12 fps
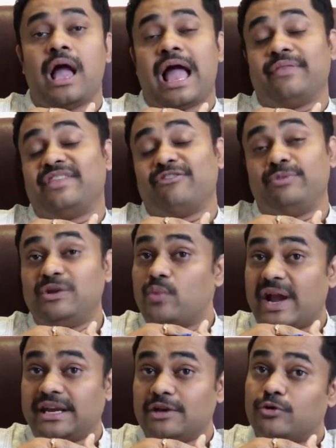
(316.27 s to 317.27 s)
and they've been
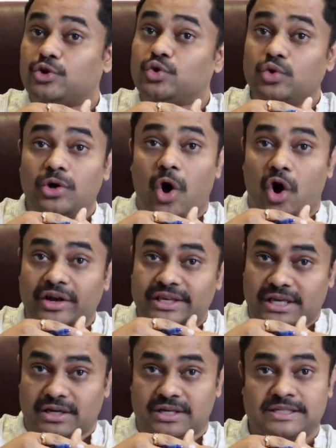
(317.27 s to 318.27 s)
waiting for 2 long
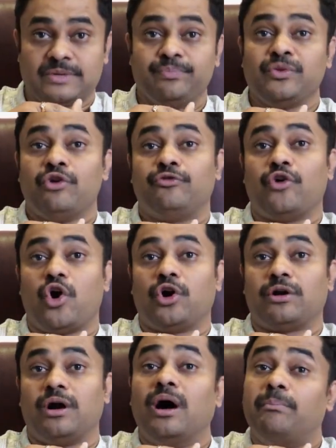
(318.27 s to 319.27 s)
years
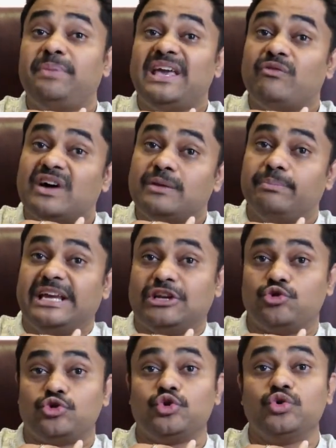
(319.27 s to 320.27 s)
for a B1,
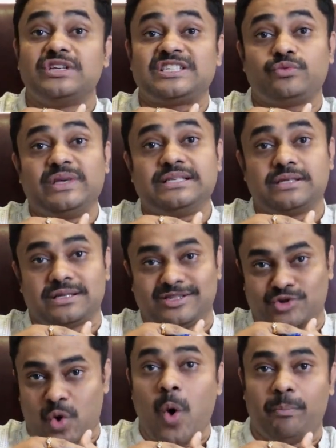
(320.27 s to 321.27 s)
B2 tourist visas
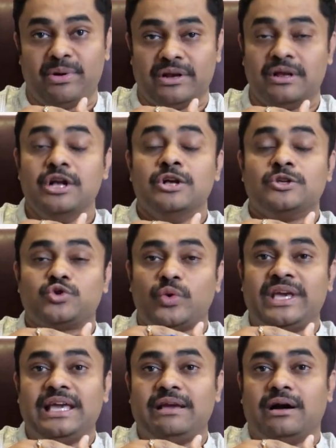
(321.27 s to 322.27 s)
to open. So
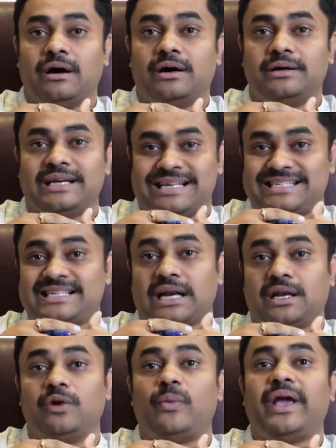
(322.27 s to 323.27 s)
he, in a
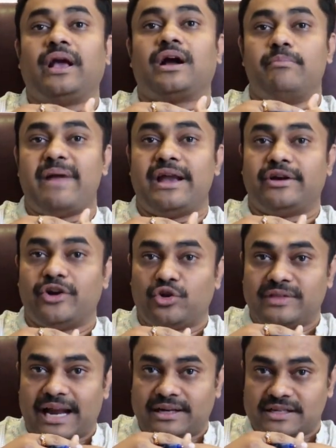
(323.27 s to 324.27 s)
subtle way, commented on
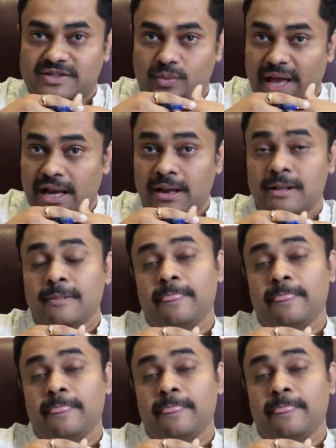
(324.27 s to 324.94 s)
that as well,